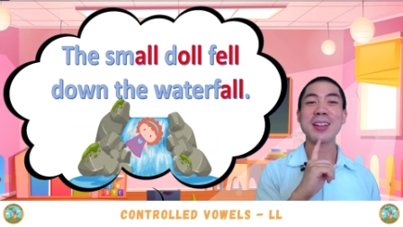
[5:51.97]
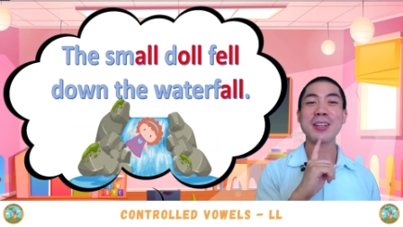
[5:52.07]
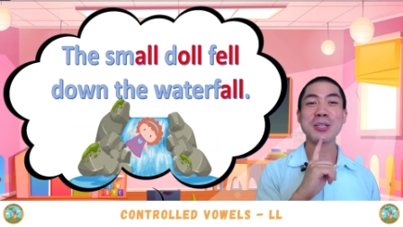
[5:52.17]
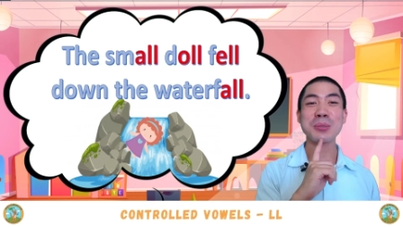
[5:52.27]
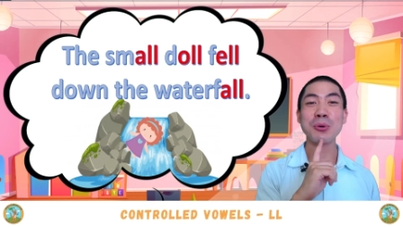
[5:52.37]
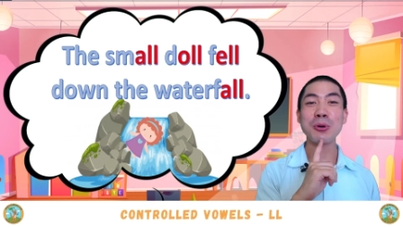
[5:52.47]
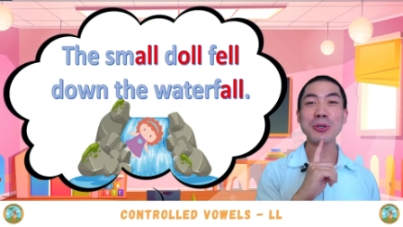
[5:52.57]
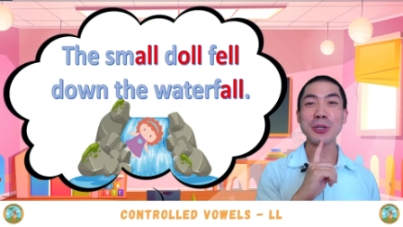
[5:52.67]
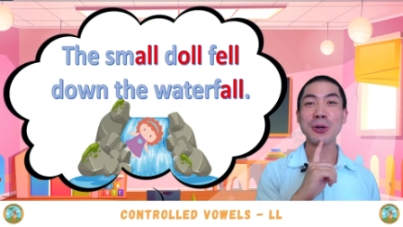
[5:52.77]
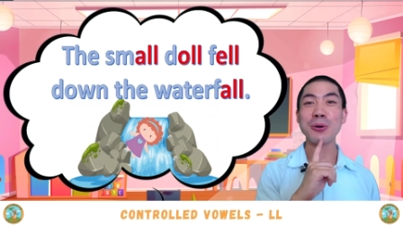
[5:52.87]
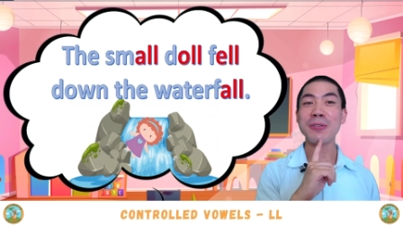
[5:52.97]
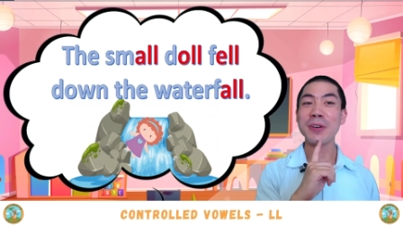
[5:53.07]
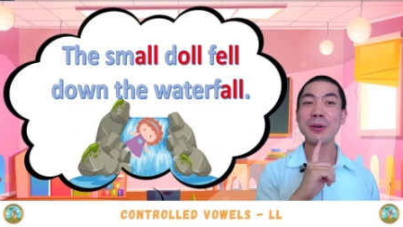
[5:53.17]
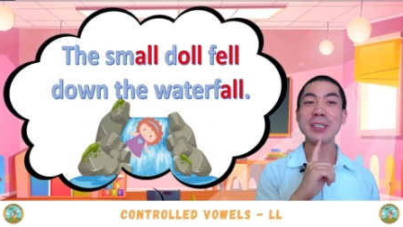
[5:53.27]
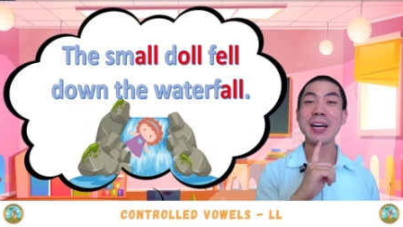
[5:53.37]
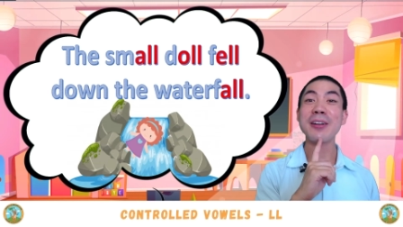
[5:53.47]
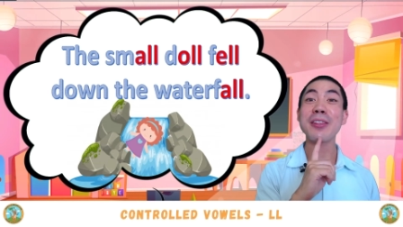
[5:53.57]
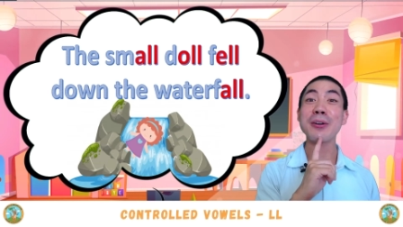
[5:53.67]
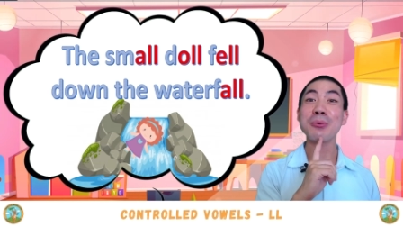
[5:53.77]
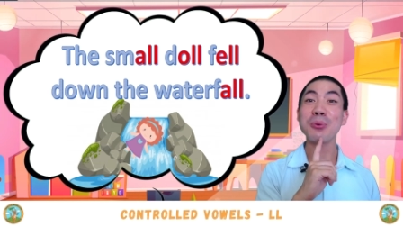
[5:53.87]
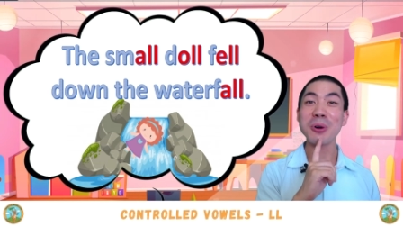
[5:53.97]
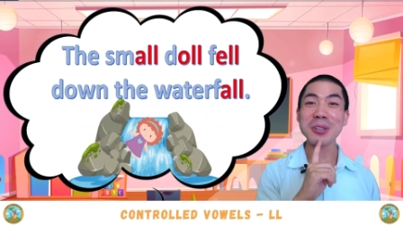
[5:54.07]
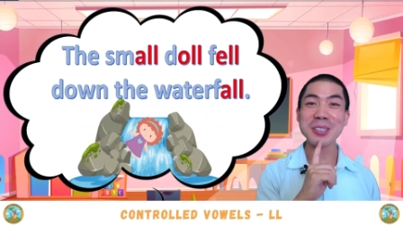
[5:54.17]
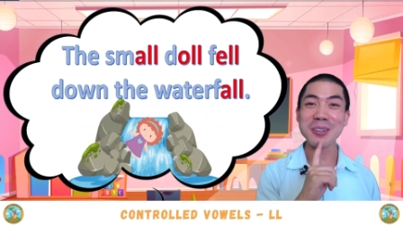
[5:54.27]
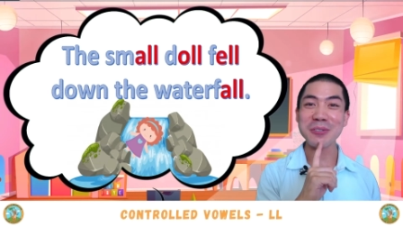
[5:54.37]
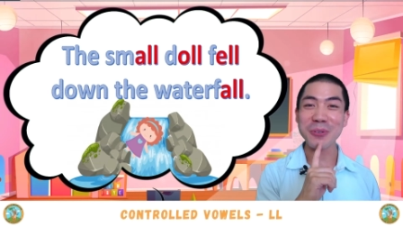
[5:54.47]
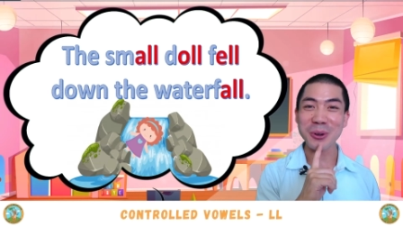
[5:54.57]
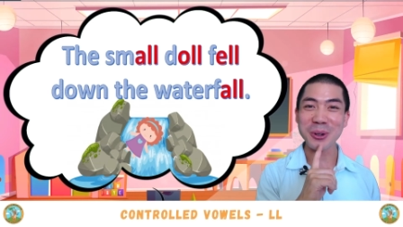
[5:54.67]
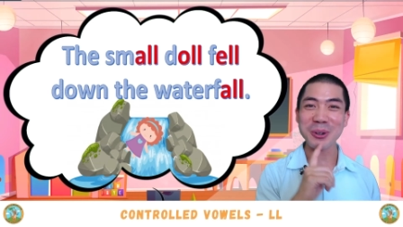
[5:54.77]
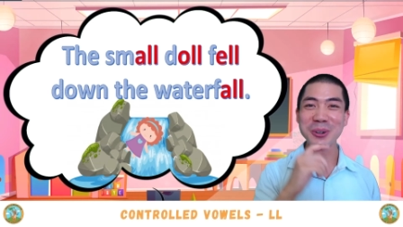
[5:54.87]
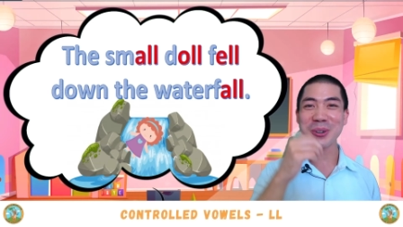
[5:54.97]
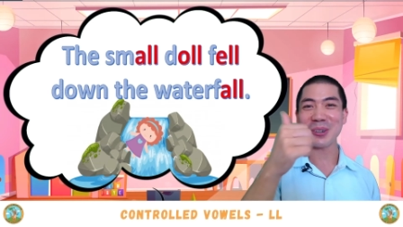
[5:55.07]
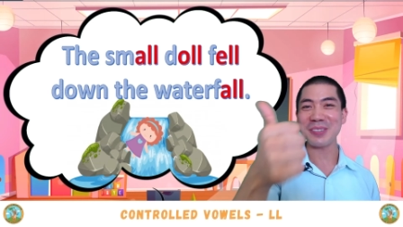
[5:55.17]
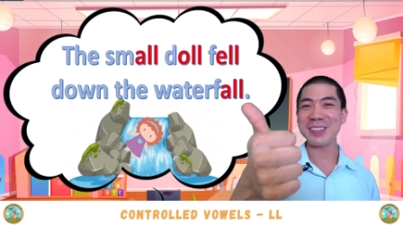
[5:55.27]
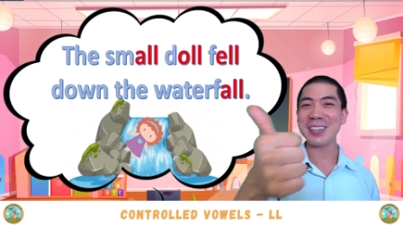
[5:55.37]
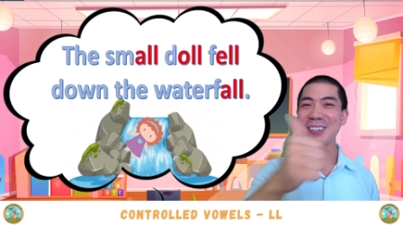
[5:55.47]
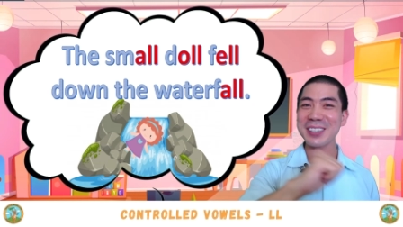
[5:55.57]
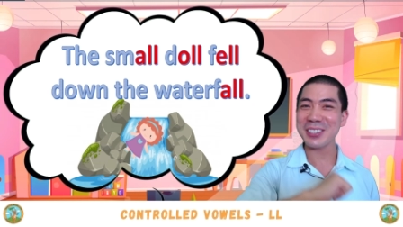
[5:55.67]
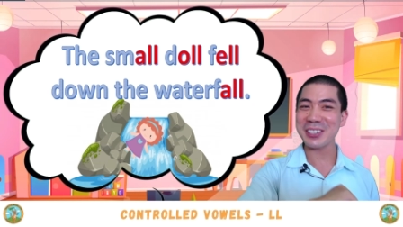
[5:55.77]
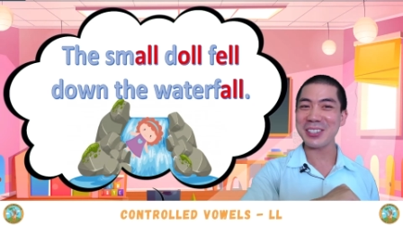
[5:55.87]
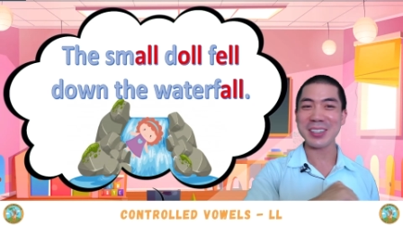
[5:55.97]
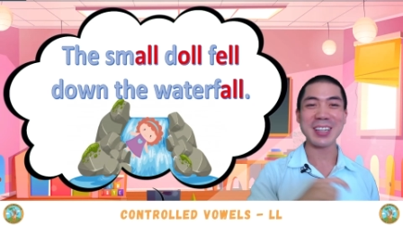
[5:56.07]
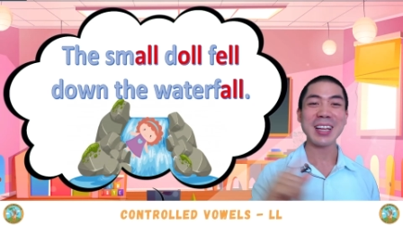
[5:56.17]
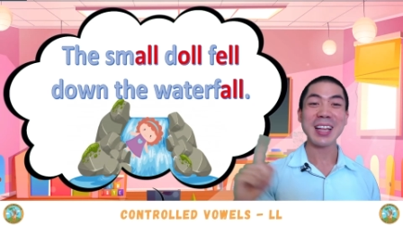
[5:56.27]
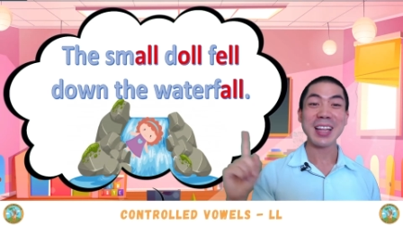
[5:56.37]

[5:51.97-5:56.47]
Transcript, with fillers: The small doll fell down the waterfall. Very good.